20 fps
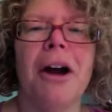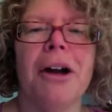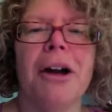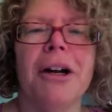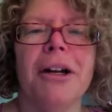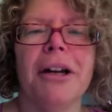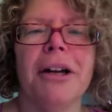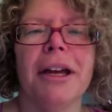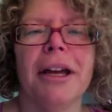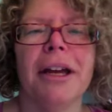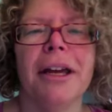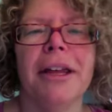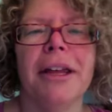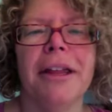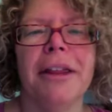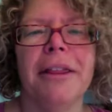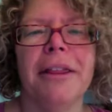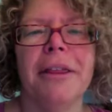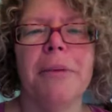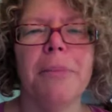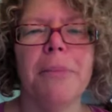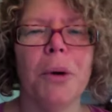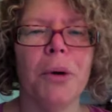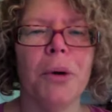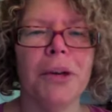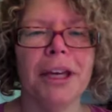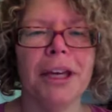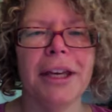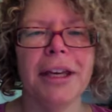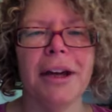Yarns knit
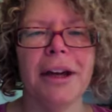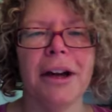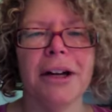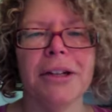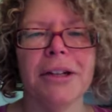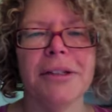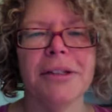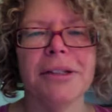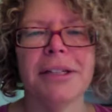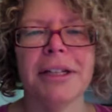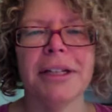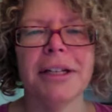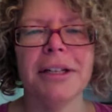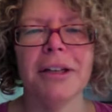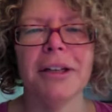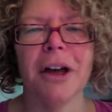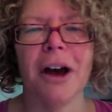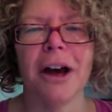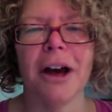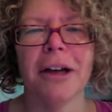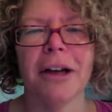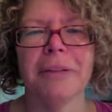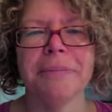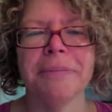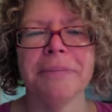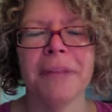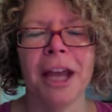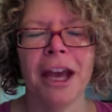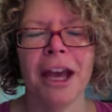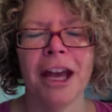along. So if you guys
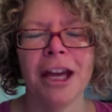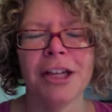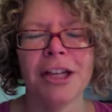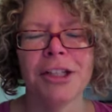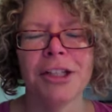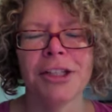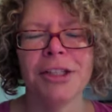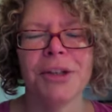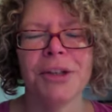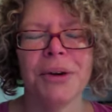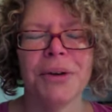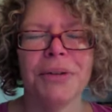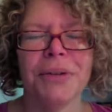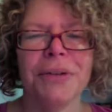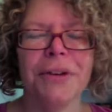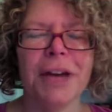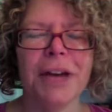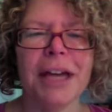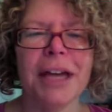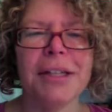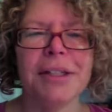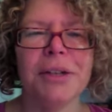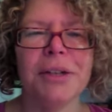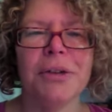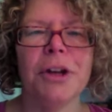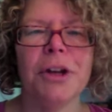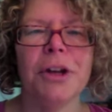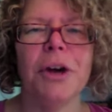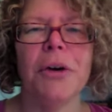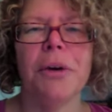don't know about Mokey
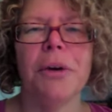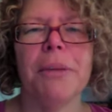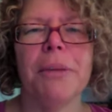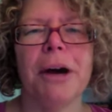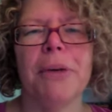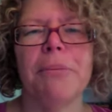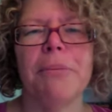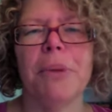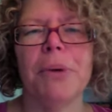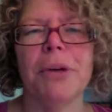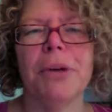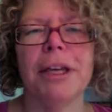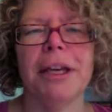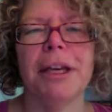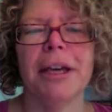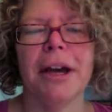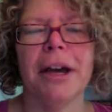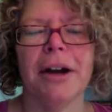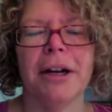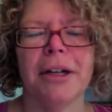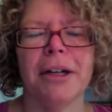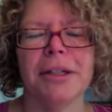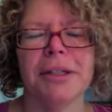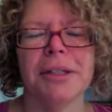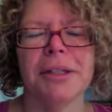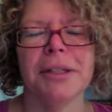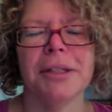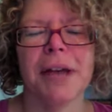yarns, I bought this